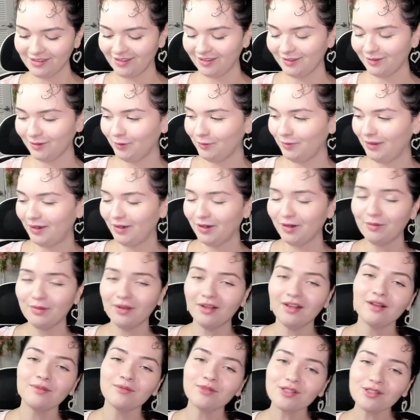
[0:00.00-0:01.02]
a little better,
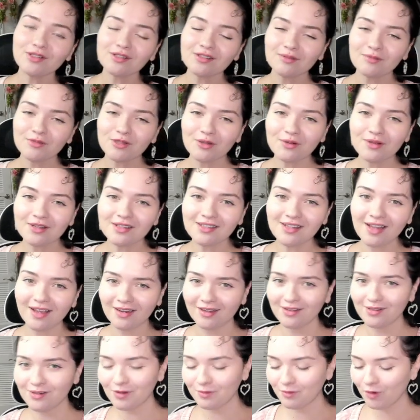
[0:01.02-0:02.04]
but I'm just I'm so
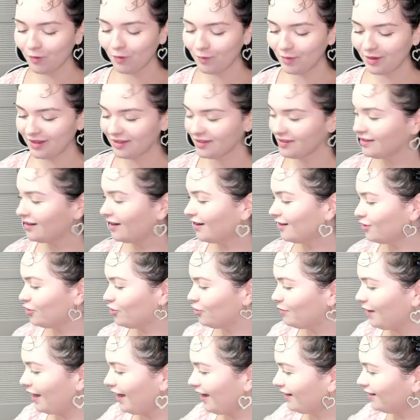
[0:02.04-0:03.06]
excited, so I'm hoping it's not too
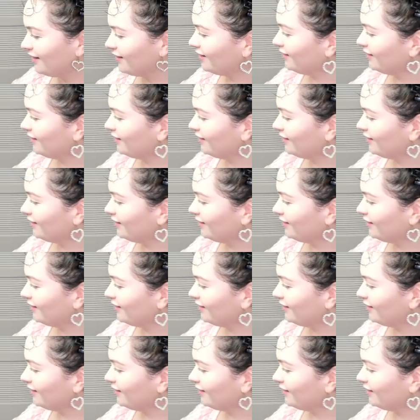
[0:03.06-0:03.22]
bad.